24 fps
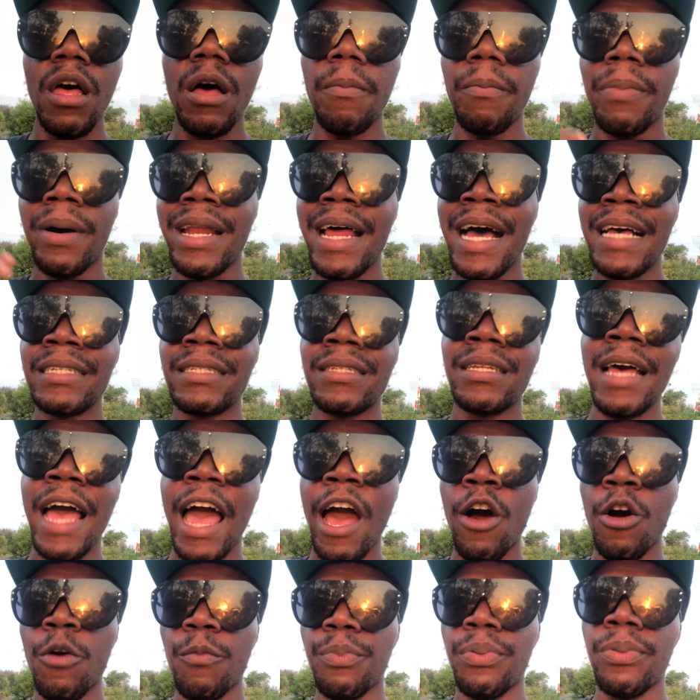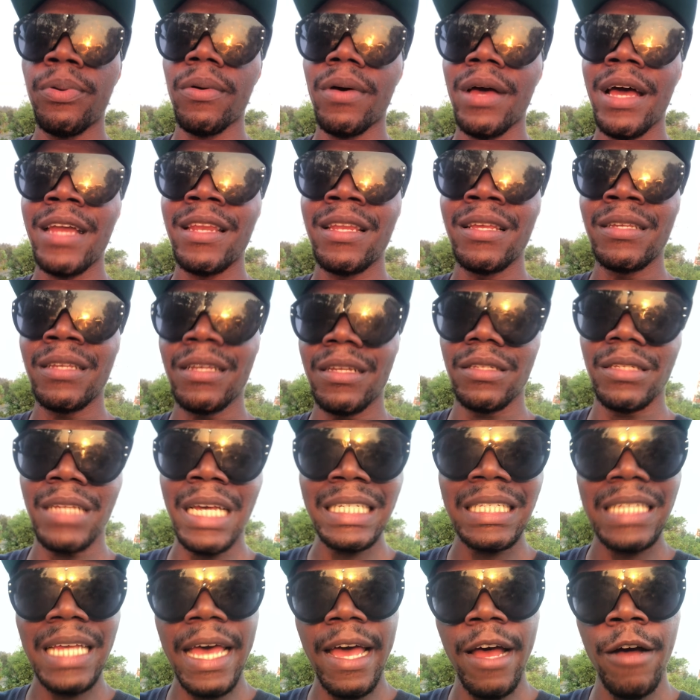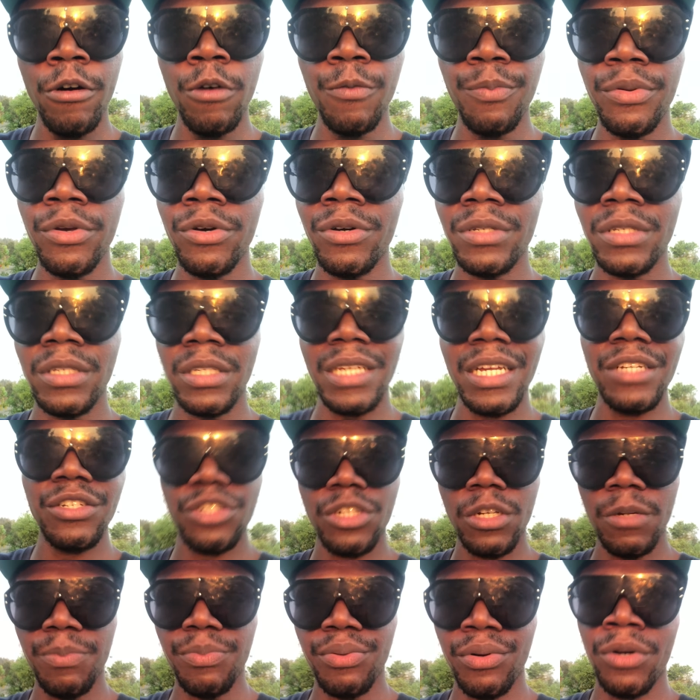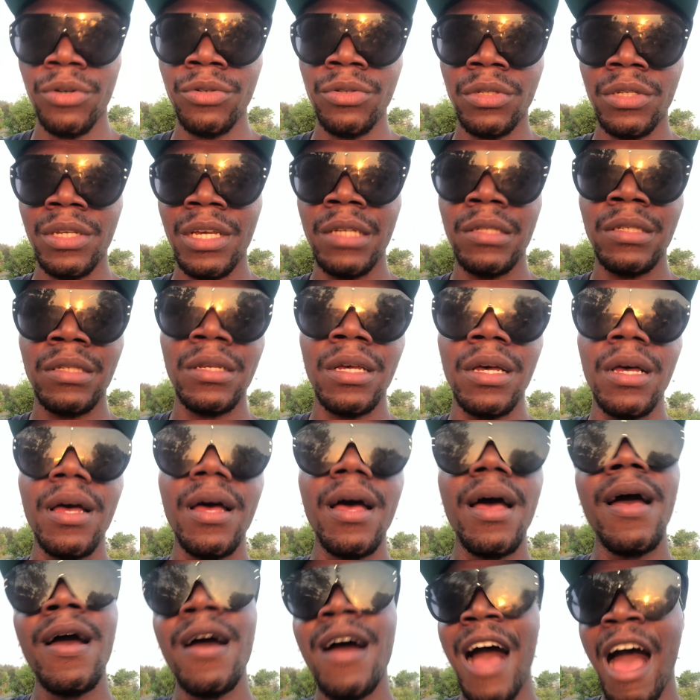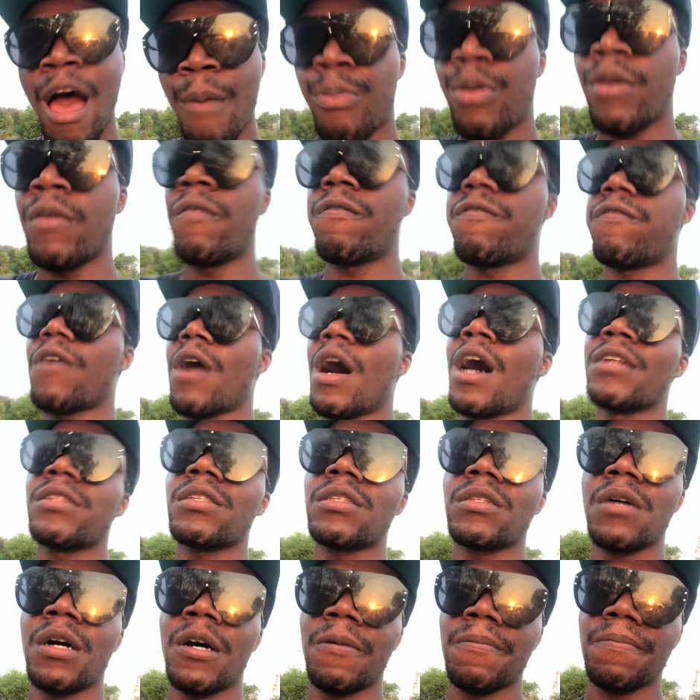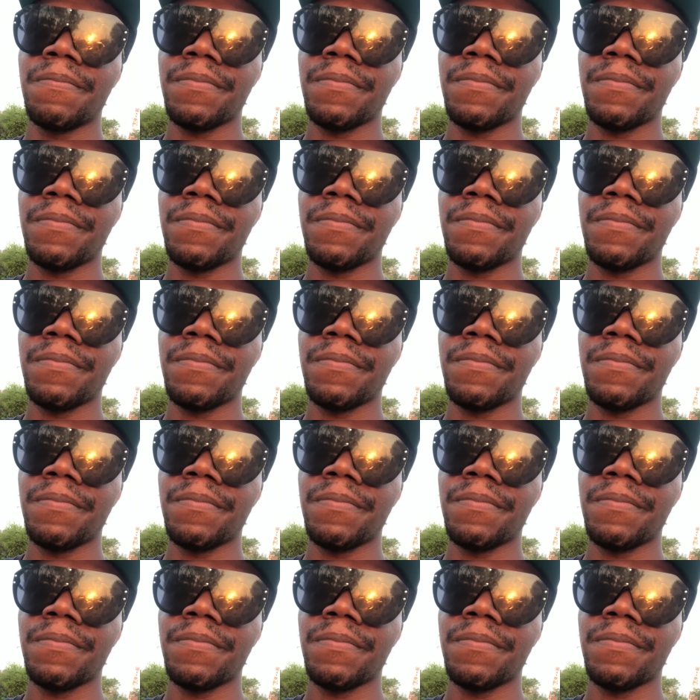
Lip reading: But that's to help, and that's to help your ascension process happen faster.